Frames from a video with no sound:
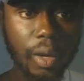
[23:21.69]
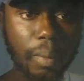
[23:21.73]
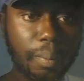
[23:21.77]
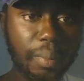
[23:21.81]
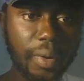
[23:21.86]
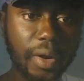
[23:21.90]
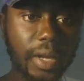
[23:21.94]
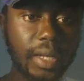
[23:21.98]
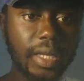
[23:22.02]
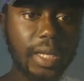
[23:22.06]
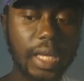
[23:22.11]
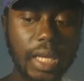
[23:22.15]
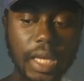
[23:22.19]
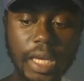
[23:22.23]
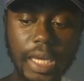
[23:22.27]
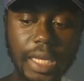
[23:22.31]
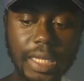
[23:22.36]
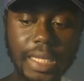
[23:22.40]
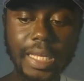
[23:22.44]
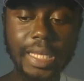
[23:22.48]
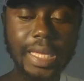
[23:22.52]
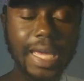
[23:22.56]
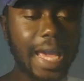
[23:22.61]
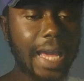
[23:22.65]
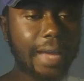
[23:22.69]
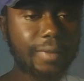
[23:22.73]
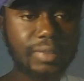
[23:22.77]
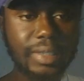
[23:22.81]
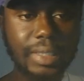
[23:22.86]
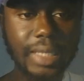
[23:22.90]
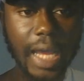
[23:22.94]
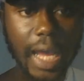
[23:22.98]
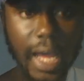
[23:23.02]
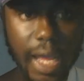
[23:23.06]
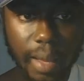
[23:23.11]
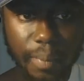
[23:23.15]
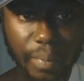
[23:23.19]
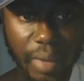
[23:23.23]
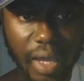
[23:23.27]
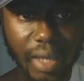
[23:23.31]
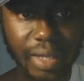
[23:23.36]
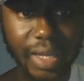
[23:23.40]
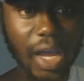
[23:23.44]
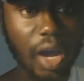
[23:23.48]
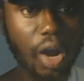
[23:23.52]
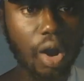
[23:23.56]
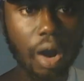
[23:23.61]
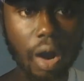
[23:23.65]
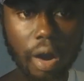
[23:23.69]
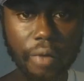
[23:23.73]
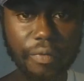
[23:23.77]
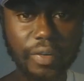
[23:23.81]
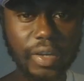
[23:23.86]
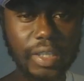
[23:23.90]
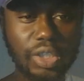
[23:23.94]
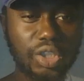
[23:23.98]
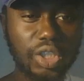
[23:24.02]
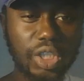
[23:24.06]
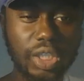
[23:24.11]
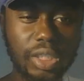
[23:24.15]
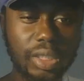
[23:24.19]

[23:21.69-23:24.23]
But he didn't have time. And that offense